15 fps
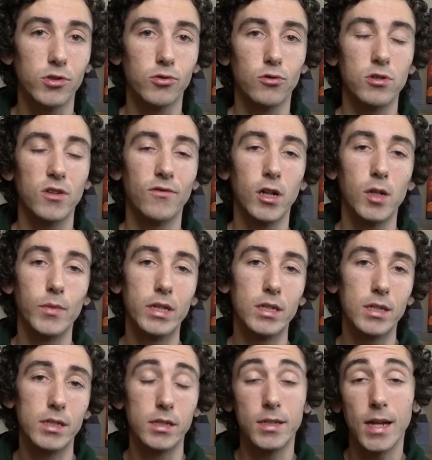resort
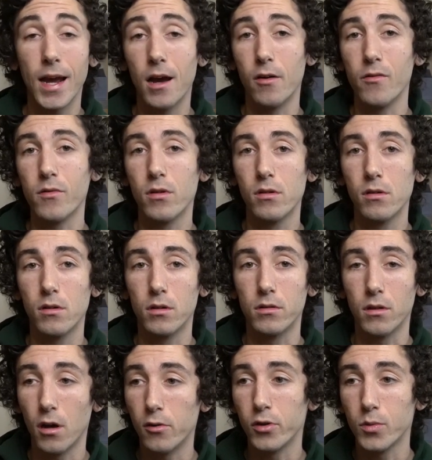development is down, along